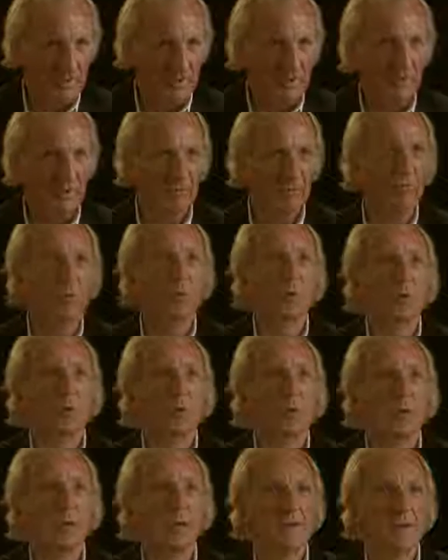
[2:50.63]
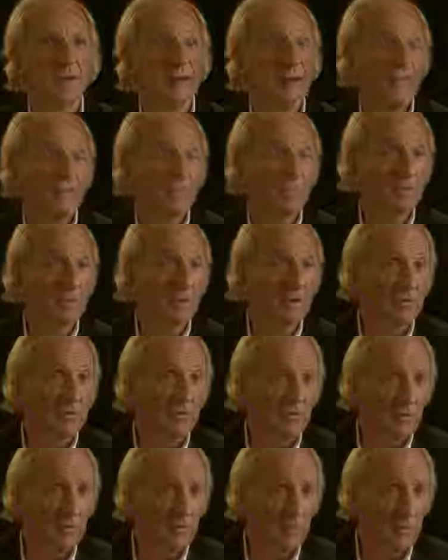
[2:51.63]
had
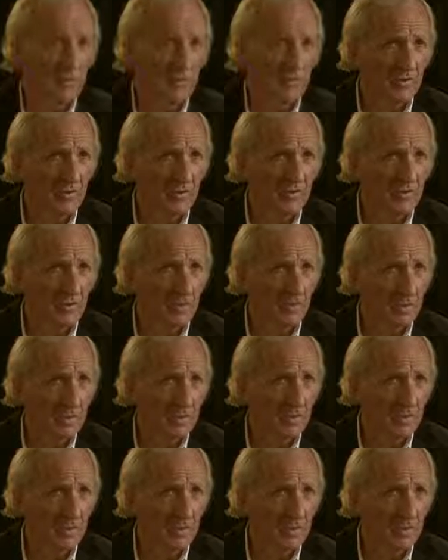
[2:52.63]
spent 4.7